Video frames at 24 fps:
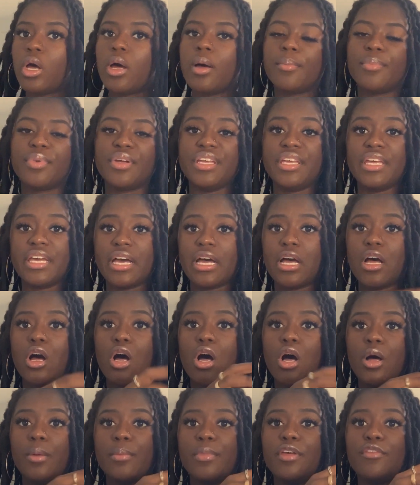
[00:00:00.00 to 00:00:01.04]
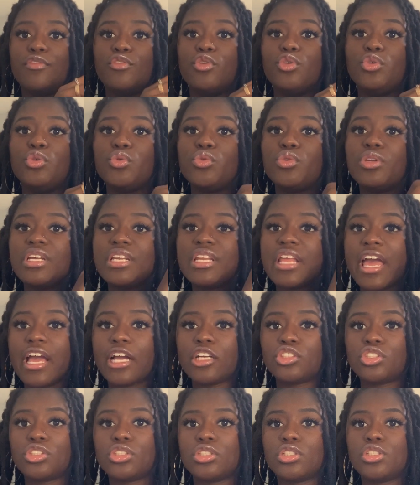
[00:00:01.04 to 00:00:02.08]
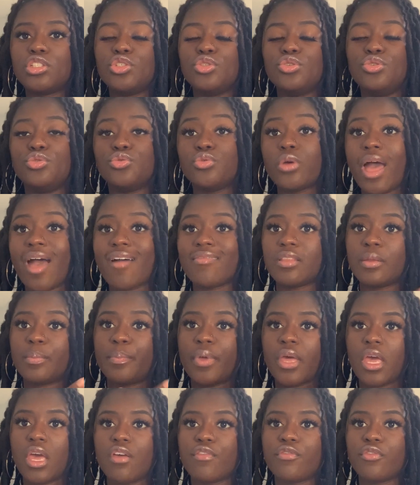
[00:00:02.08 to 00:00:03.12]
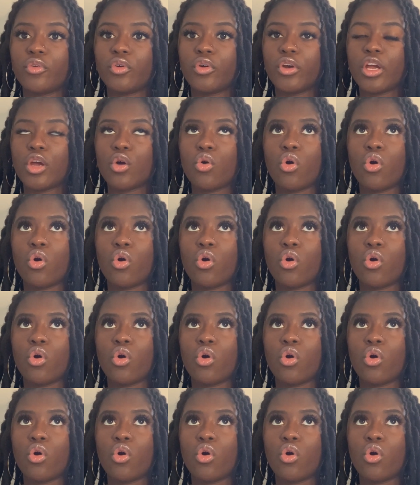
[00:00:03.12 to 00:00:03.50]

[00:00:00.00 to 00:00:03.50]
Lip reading: But yeah, if you do need extra, you do have to pay for it.